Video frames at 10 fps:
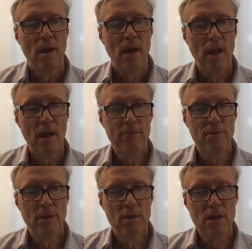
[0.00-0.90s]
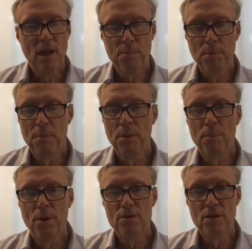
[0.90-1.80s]
After the tech bubble
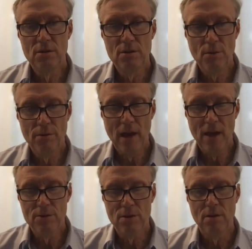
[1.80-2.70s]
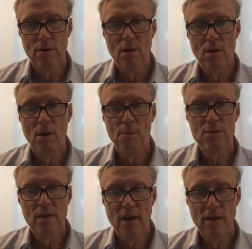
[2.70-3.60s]
burst in 2000,
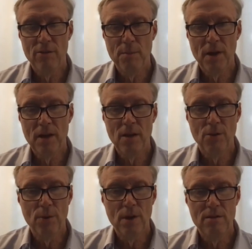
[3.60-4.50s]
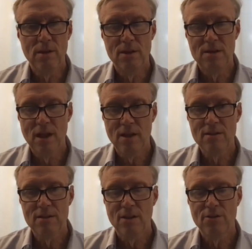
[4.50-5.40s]
almost everybody agreed that the tech
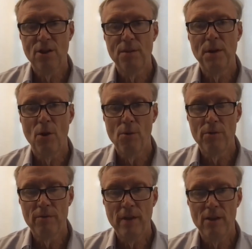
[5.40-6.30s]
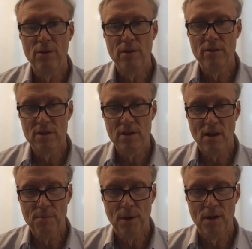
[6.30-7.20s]
sector had been overvalued in the
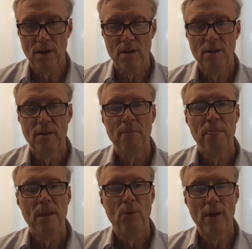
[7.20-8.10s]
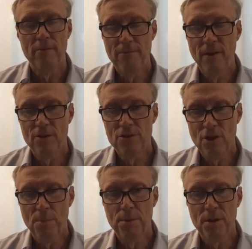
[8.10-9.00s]
stock market when it fell
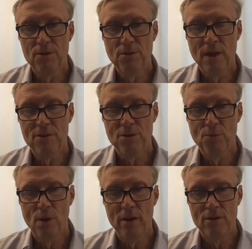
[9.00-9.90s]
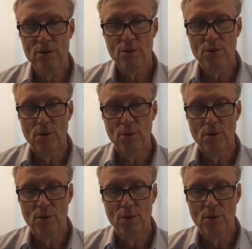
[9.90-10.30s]
sharply in 2001 and 2.